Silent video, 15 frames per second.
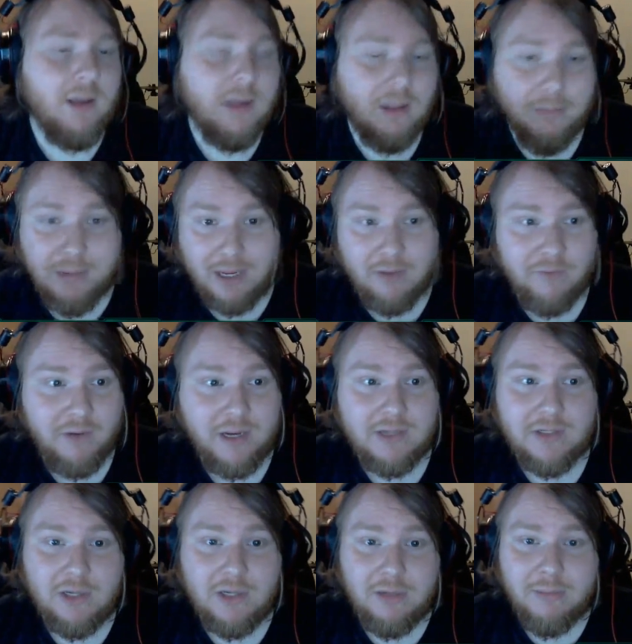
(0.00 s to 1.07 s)
The bigger
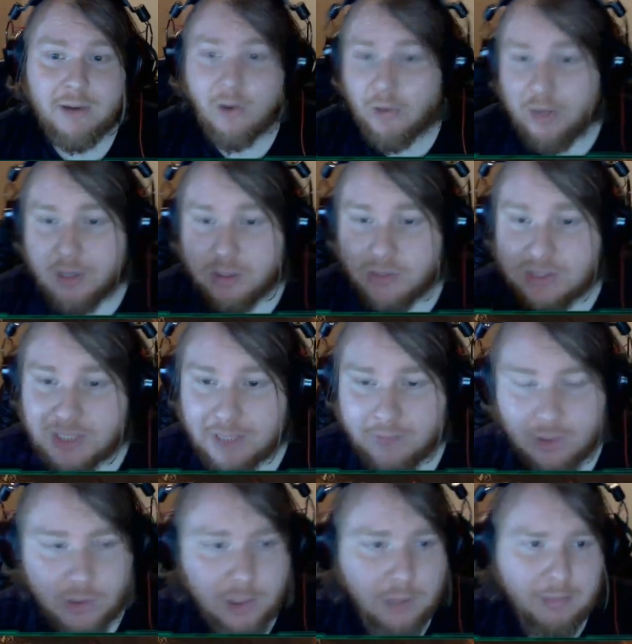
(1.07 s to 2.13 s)
flyers you can make. Or you could save it
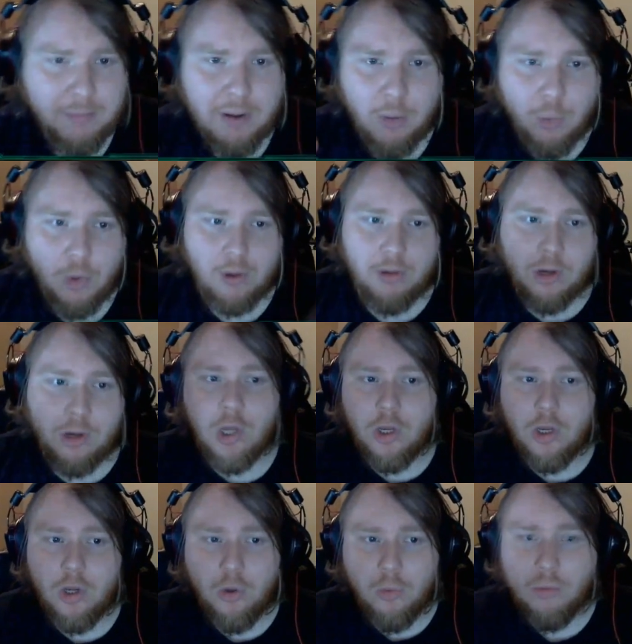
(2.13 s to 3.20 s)
all up and make one
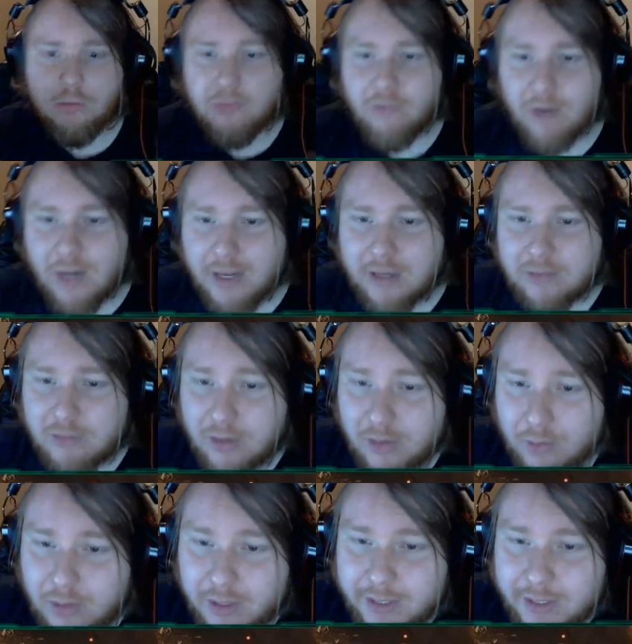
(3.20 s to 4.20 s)
huge flyer. So